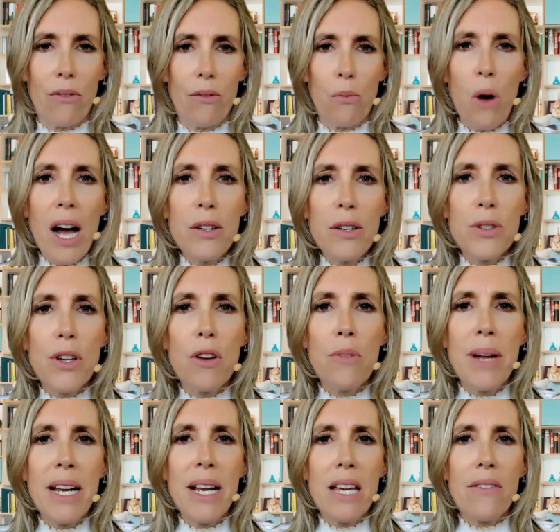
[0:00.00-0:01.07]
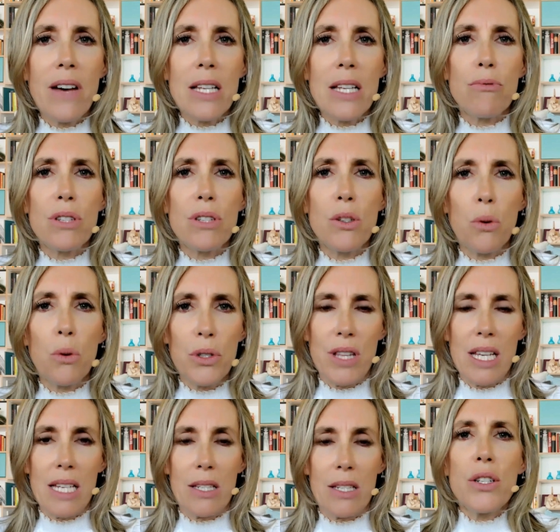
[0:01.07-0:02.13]
Why do so many of us resort to
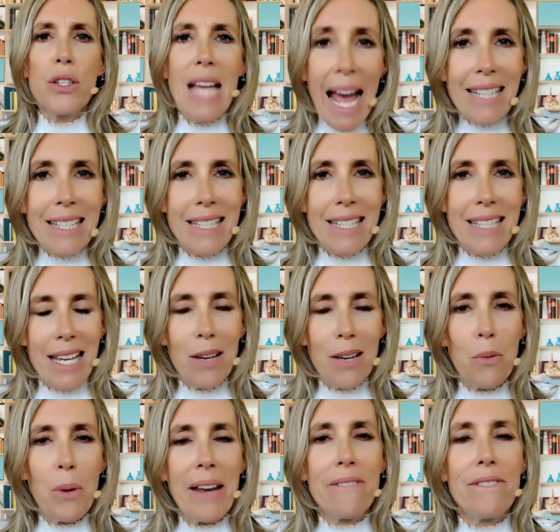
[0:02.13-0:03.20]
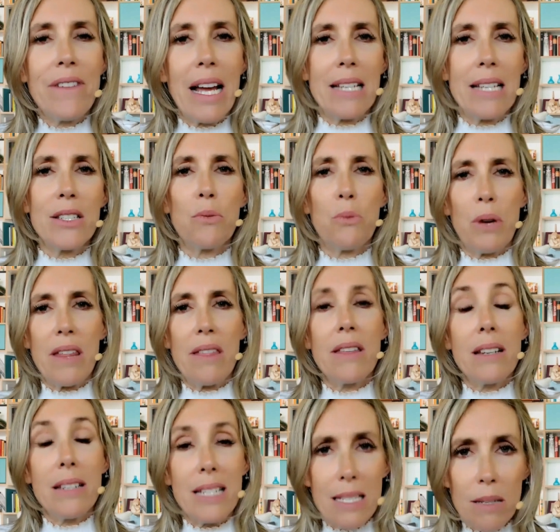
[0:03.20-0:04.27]
this tactic when faced with
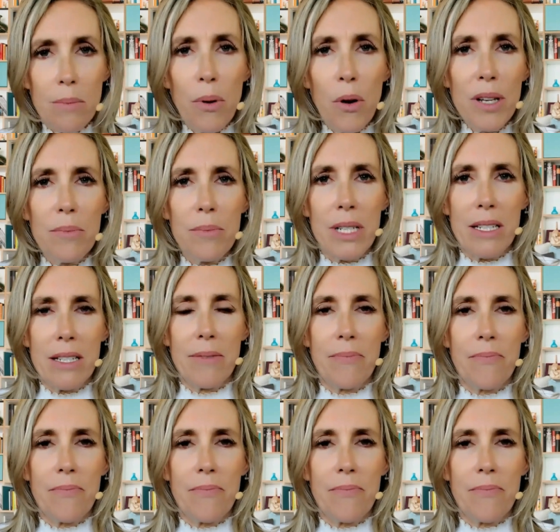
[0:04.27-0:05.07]
disappointment?